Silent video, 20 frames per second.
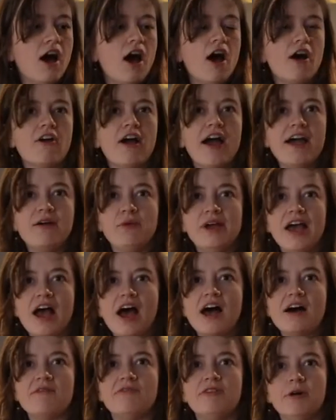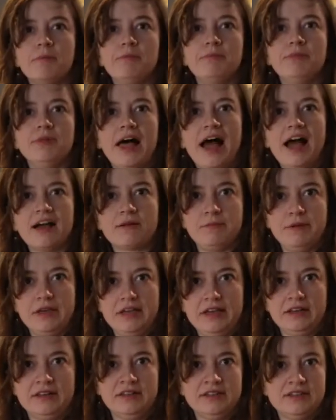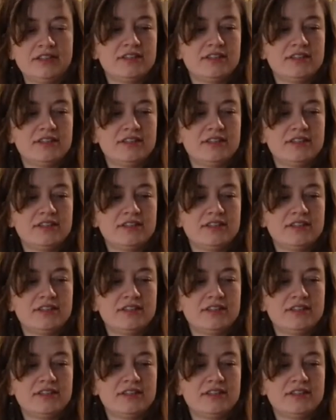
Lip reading: All right, we have black beans.